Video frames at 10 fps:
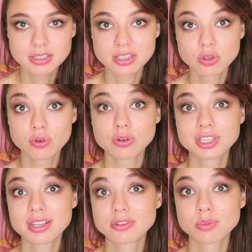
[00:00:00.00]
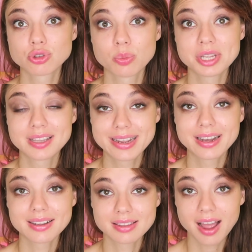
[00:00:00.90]
sociable. Well, I have
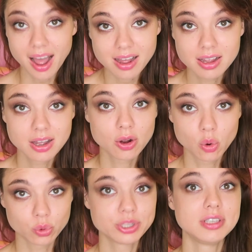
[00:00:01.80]
three cats,